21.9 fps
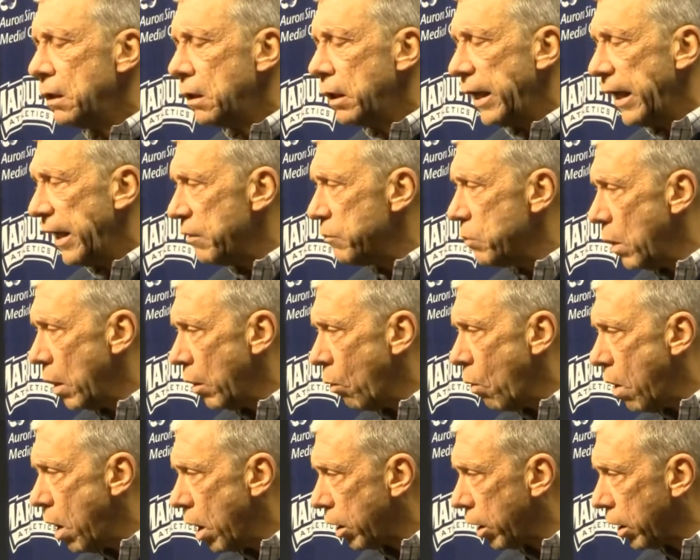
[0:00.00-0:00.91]
Antoine
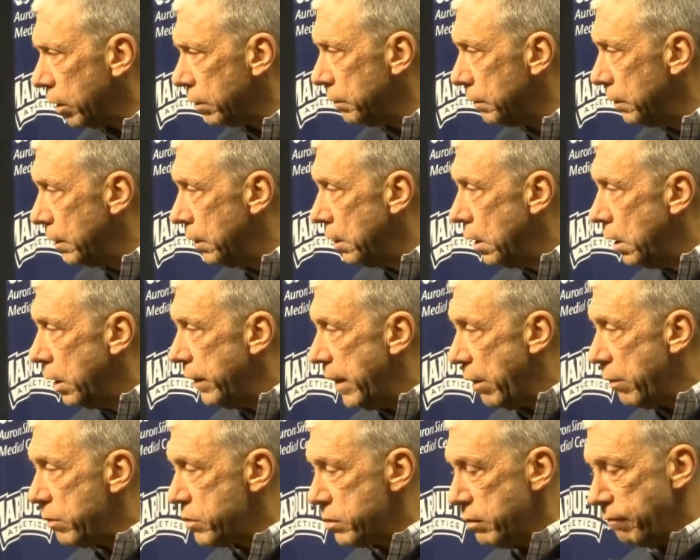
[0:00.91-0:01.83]
Walker.
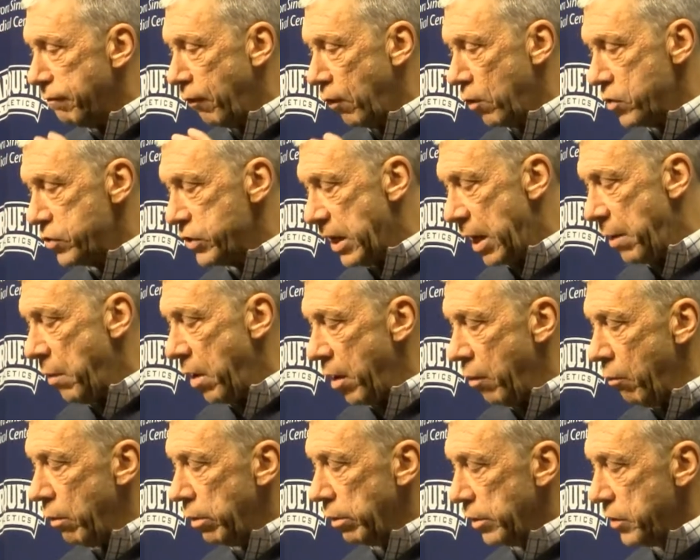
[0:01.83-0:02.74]
That was the first time I
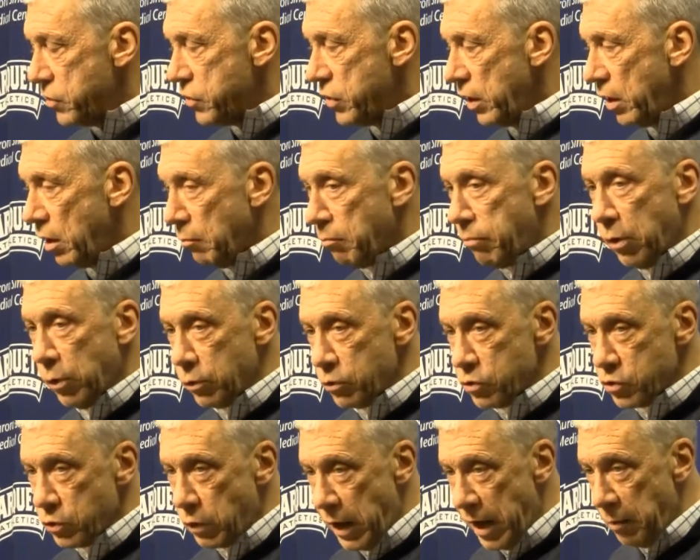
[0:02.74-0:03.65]
had really seen a
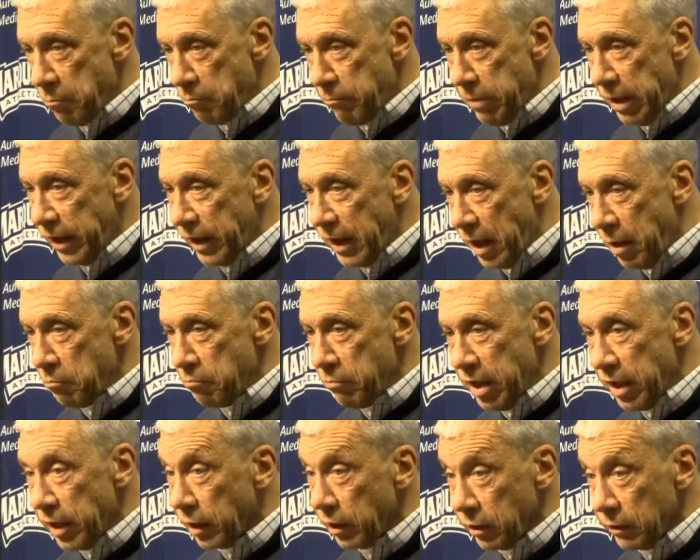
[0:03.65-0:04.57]
post trap big on
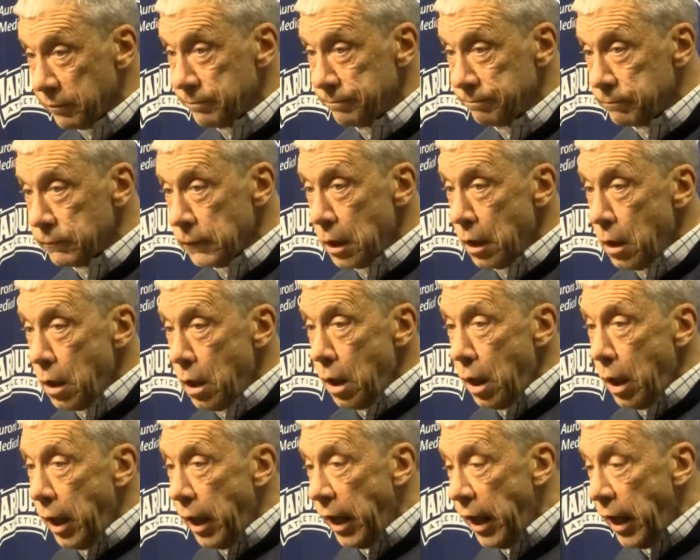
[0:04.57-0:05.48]
big.
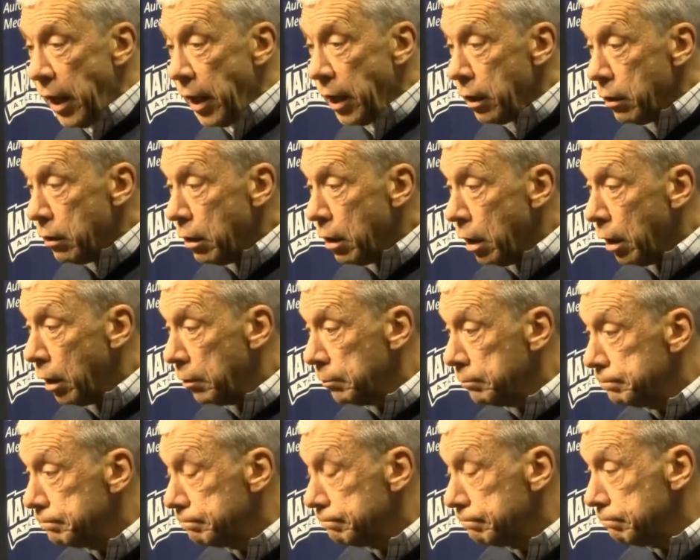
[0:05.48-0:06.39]
And
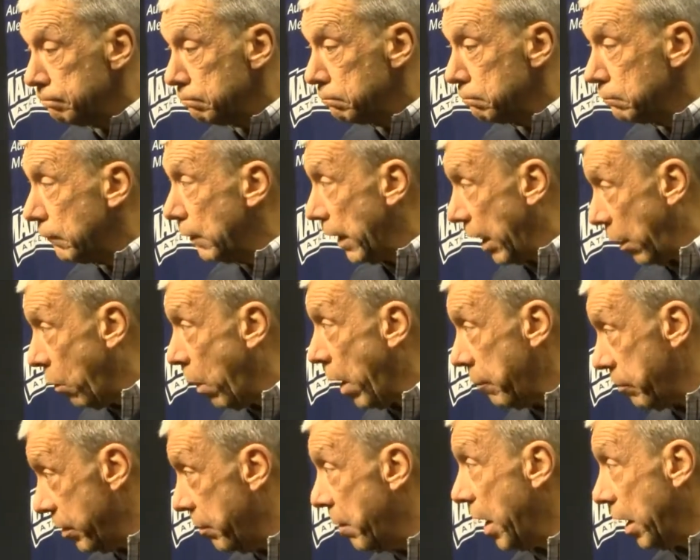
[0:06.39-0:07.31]
they
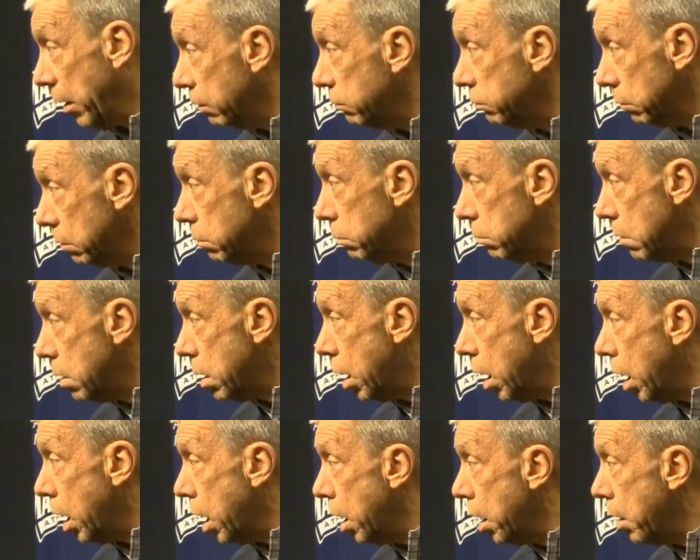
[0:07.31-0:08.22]
wiped him out.
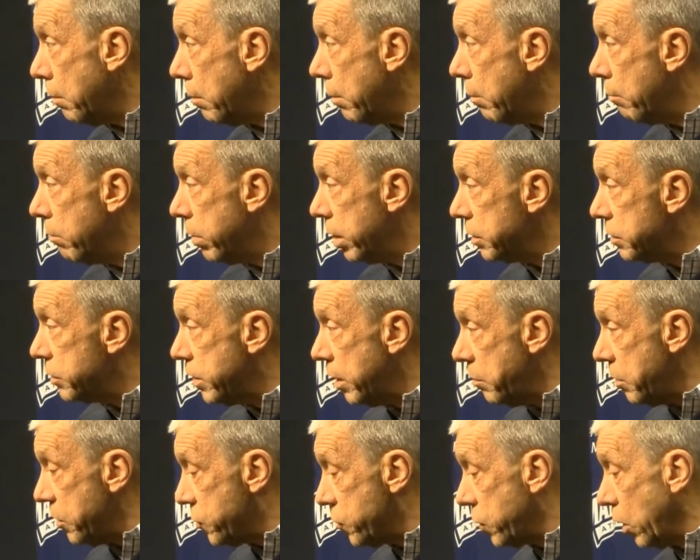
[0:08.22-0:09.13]
But
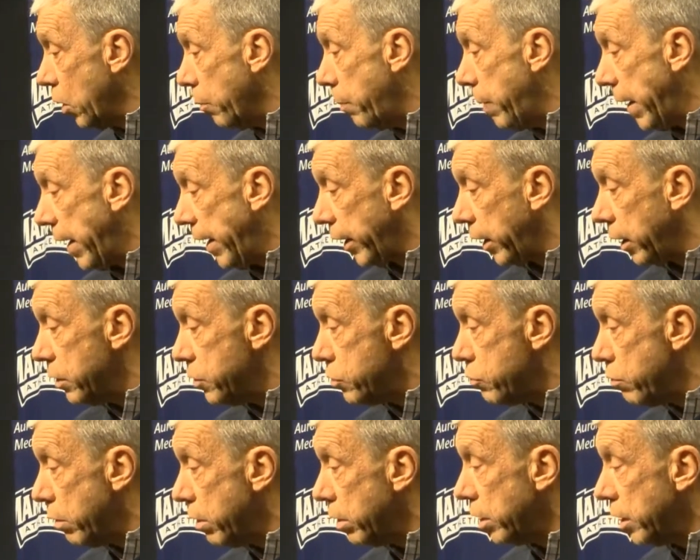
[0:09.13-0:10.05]
Timmy's skill package
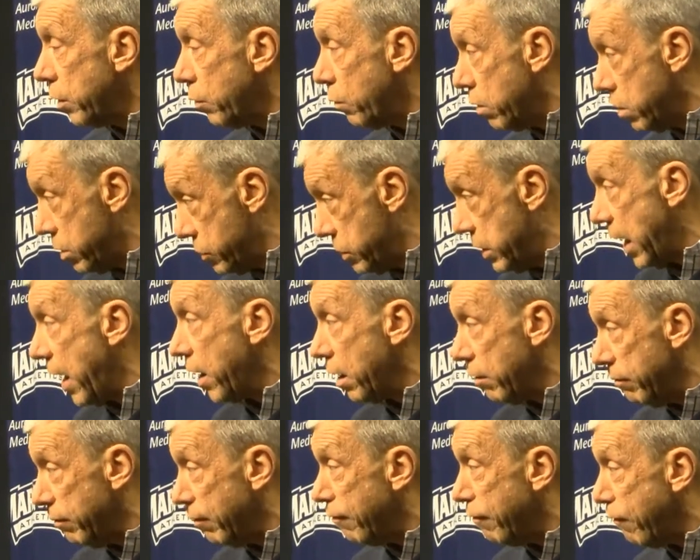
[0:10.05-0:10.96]
really was that
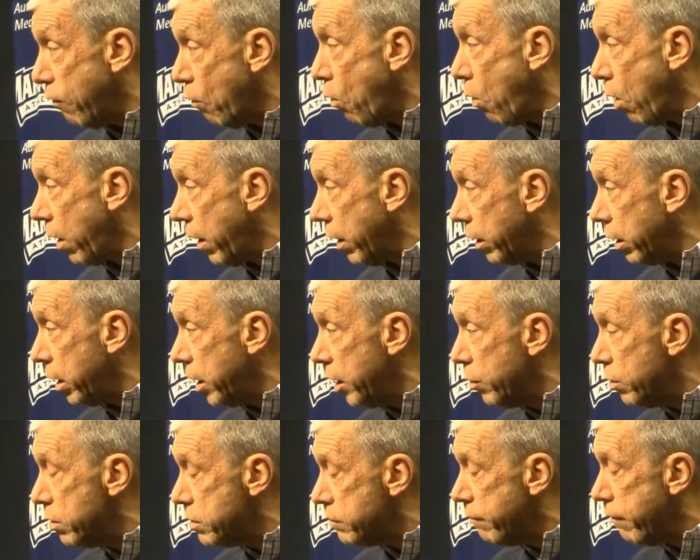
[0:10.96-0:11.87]
of a four, and he
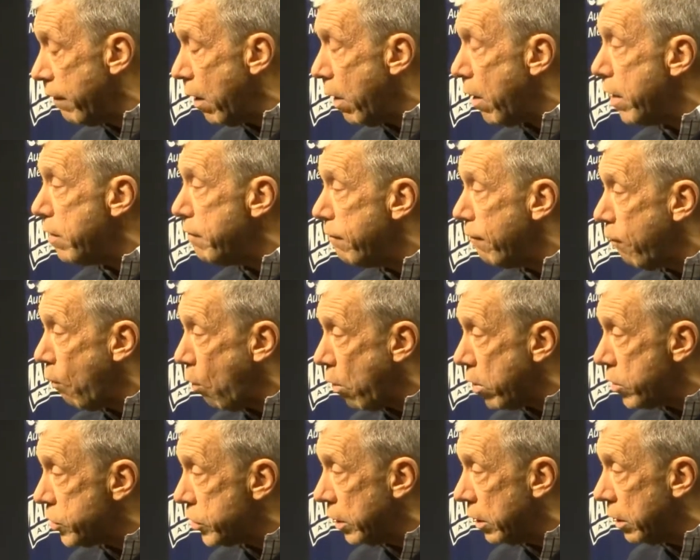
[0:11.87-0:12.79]
was very
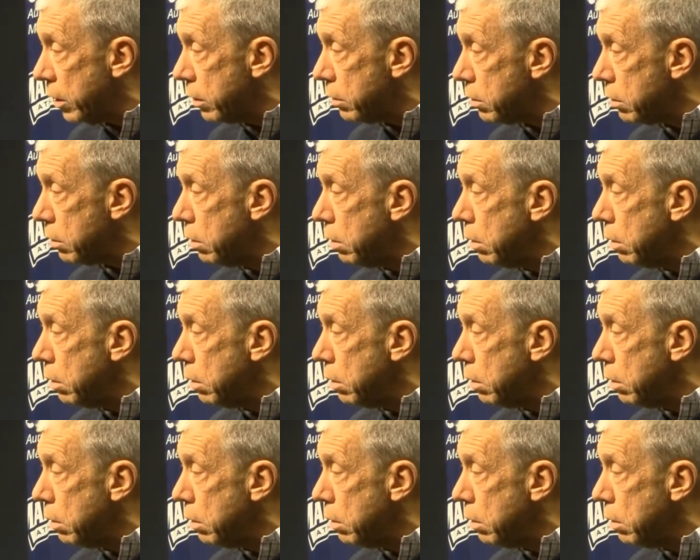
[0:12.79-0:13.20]
fortunate